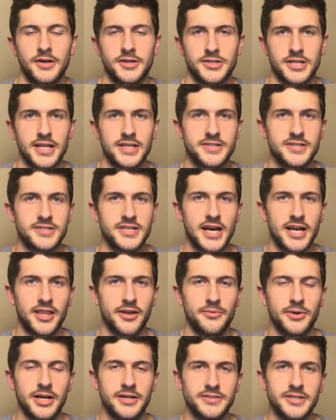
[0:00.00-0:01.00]
So that's exactly
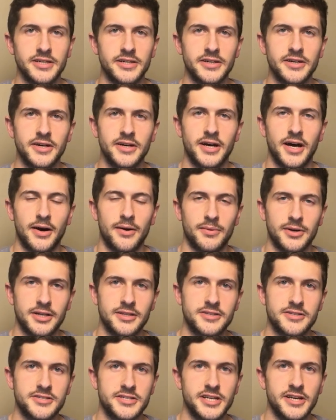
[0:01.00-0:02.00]
what I did. I
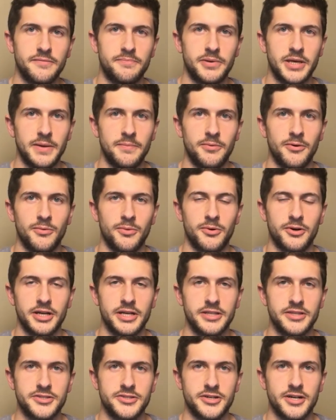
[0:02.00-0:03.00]
wanted to see if people were
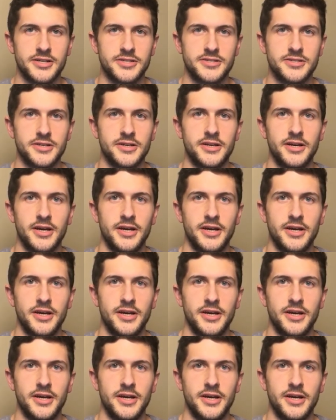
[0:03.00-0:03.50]
interested